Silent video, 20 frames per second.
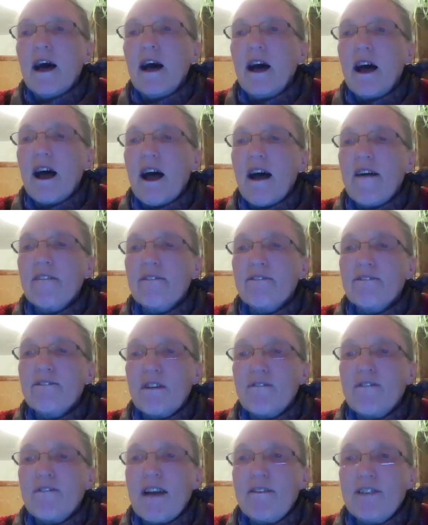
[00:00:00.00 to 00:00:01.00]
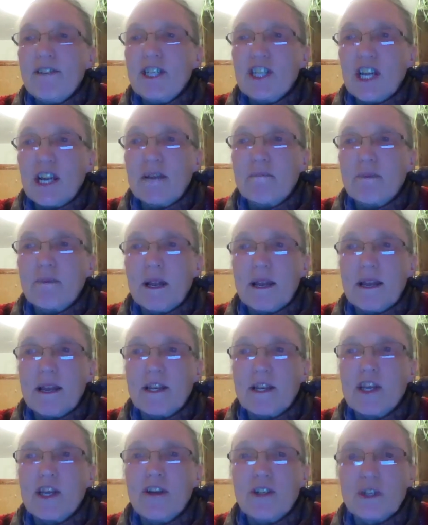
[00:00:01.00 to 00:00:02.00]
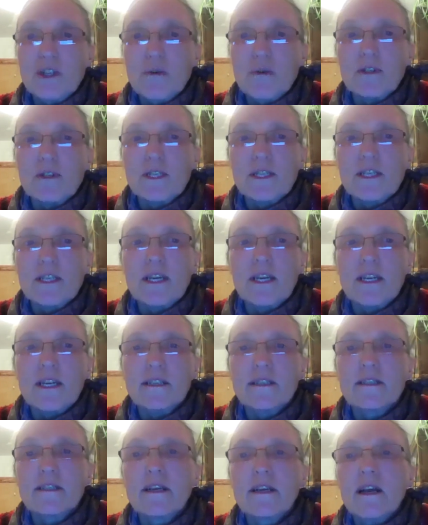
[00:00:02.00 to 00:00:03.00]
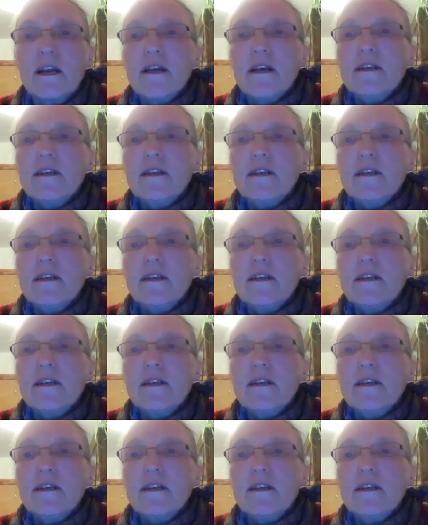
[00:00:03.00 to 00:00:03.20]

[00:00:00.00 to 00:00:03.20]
uh, very cheaply in huge quantities.